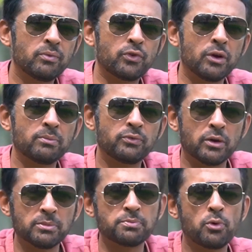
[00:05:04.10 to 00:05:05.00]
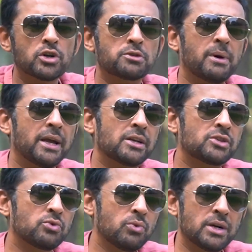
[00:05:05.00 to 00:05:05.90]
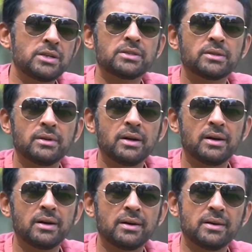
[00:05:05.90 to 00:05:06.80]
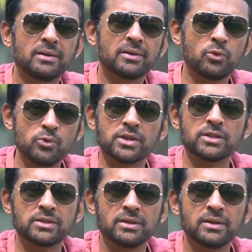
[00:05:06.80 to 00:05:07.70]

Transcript: from sports bikes towards cruisers.